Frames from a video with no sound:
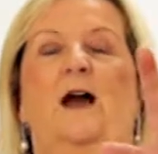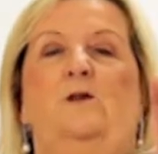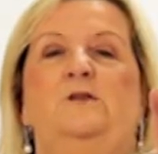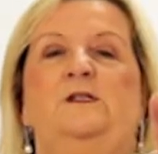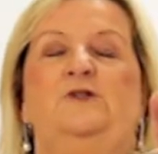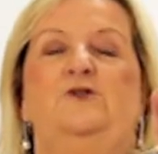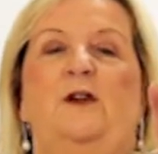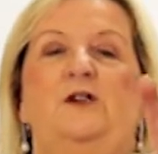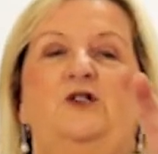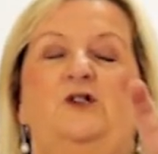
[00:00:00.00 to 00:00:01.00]

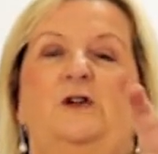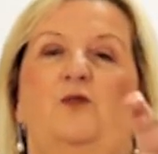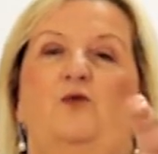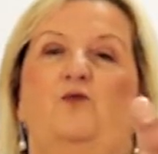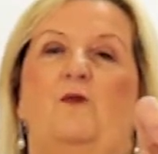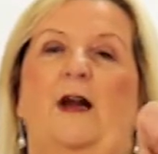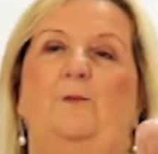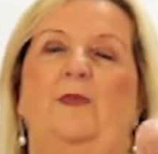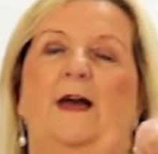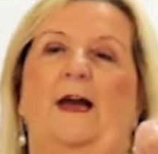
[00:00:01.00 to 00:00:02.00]
outstretched,
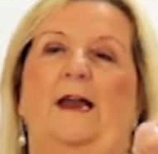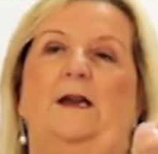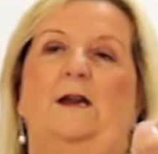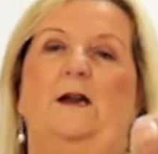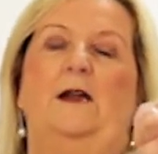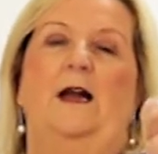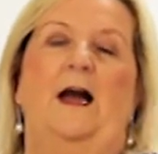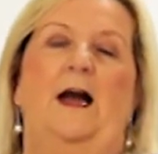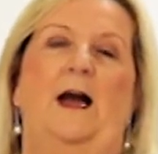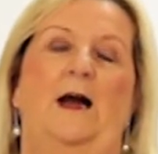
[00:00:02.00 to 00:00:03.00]
grab the handle
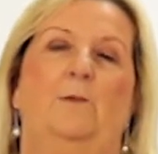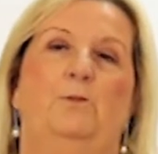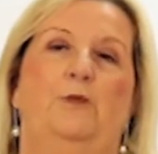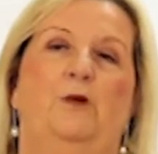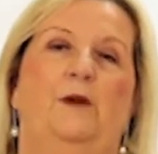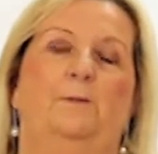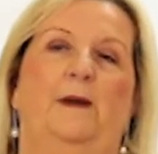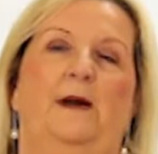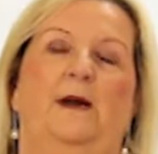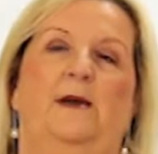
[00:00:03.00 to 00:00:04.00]
and pull it
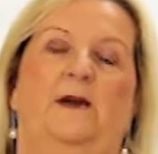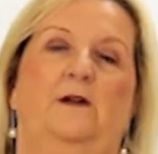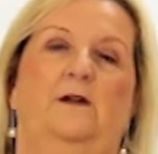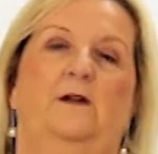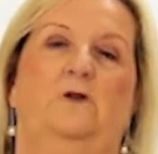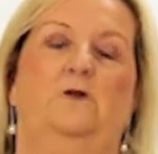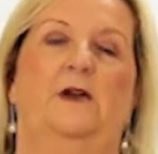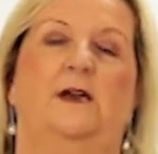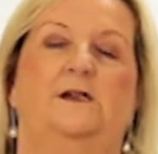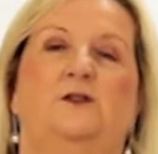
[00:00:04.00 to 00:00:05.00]
back.
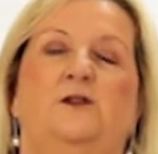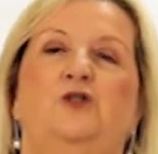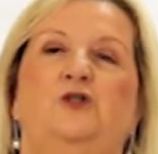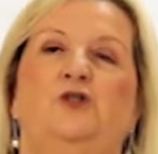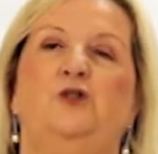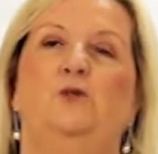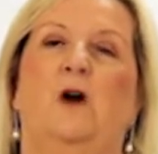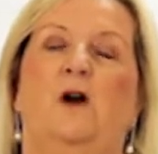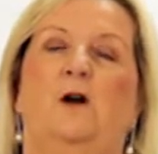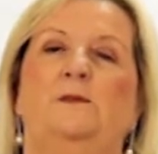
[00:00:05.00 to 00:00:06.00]
Okay, so there's your two
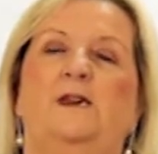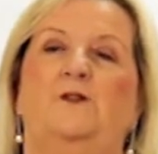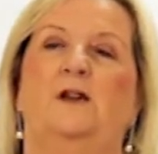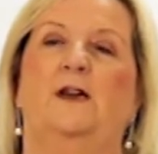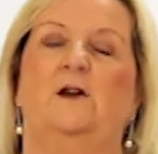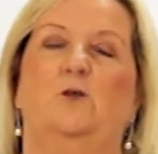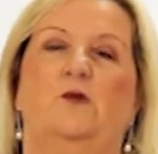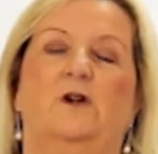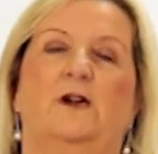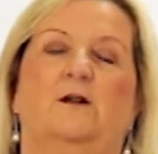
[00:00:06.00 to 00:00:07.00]
arms after getting a
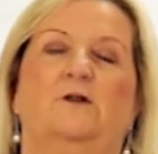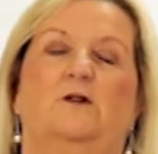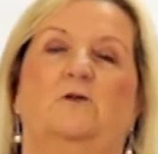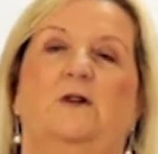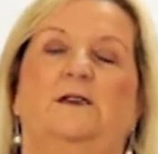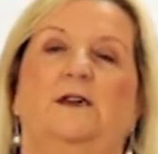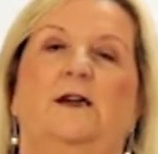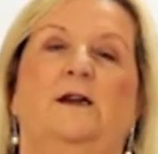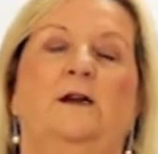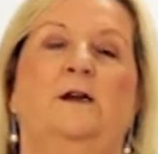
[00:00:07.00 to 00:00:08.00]
workout already.
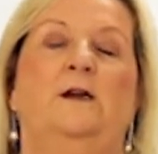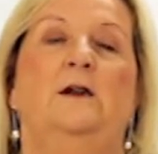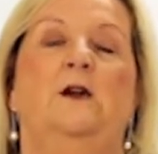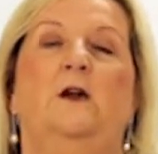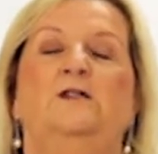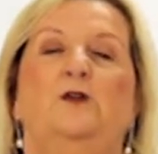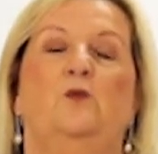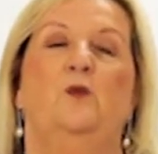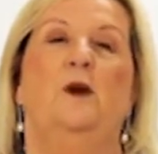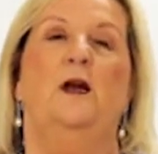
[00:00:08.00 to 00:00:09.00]

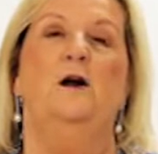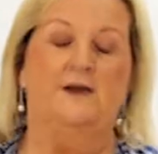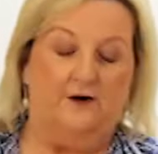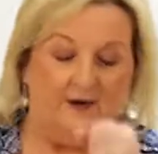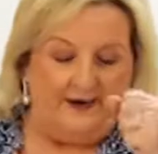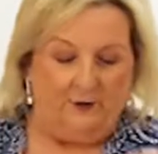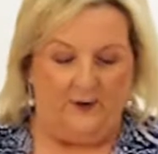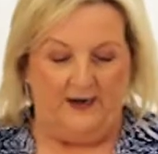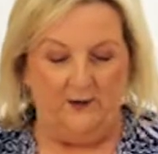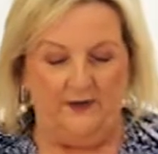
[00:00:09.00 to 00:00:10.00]
So we're along there and
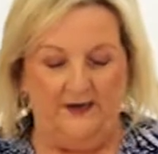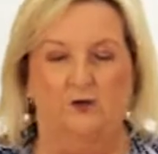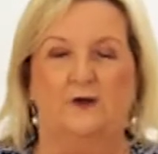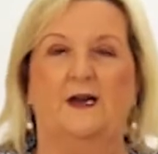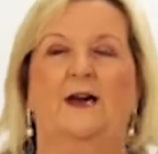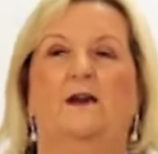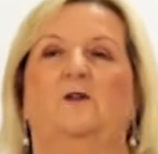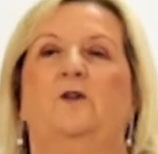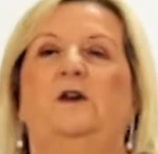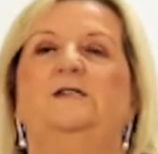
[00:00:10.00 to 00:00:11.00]
away we go again,
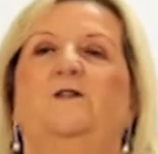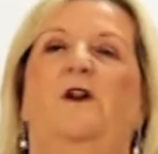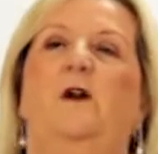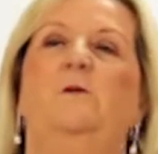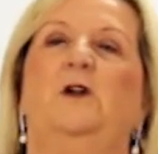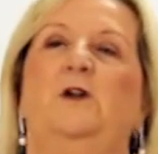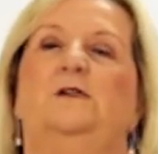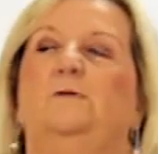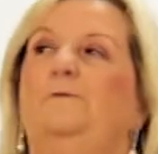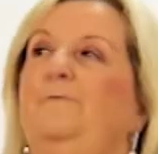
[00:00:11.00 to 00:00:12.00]
across the farmyard,
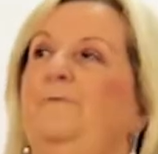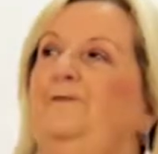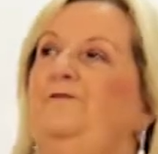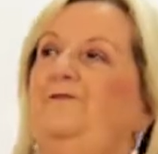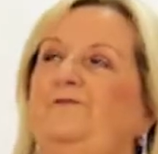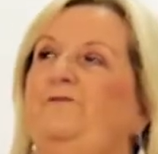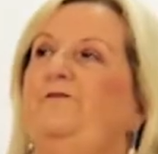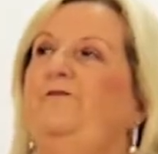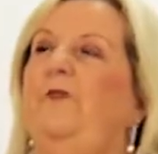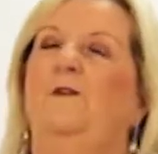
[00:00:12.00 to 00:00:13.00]

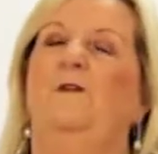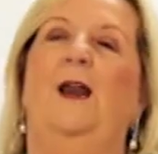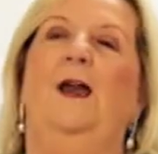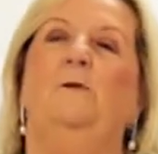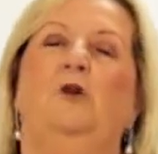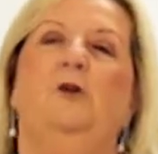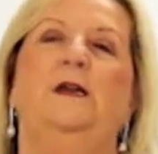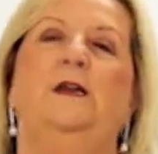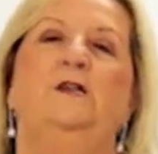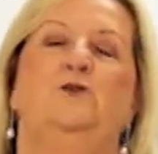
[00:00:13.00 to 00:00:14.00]
and I'm
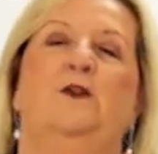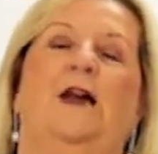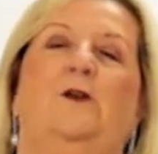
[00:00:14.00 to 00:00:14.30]
going into a